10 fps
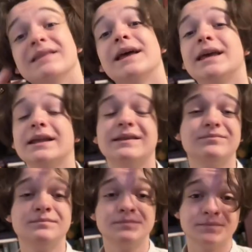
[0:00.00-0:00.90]
of like it,
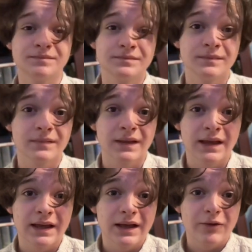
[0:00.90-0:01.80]

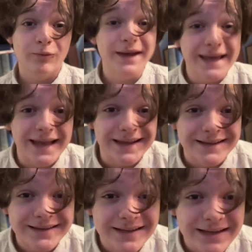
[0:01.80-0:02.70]
we get it,
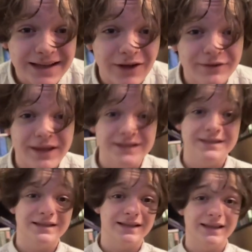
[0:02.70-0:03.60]
you know,
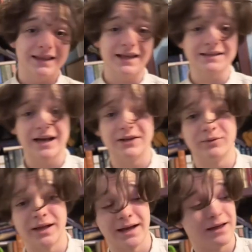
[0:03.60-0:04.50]
that's kind of
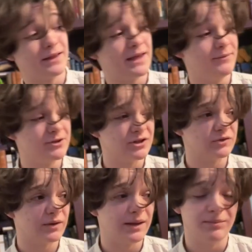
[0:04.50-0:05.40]
what I got, like, he was just
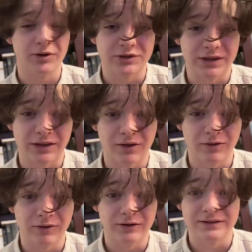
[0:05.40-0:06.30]
really pushing the
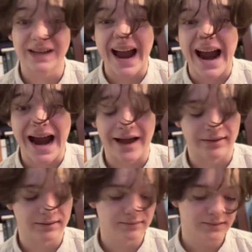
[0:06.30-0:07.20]
whole,
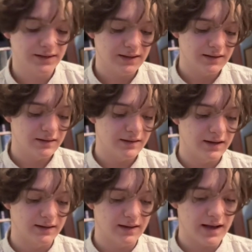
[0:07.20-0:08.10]

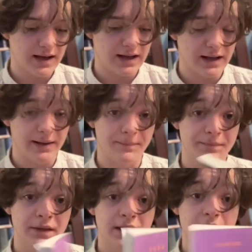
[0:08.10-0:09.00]
thing.
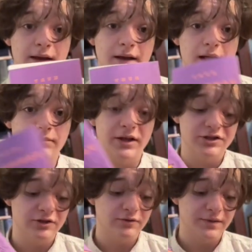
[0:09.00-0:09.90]
God
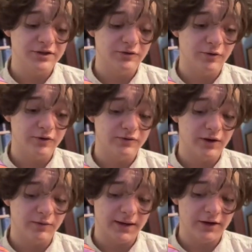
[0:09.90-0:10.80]
Bless You, Mr.
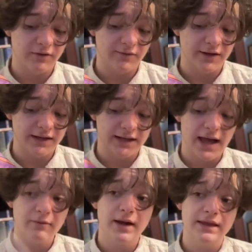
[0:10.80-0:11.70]
Rosewater by Kurt Vonnegut.
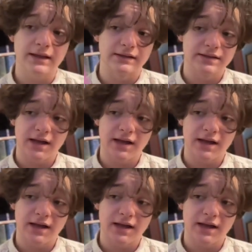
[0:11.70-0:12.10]
I read this,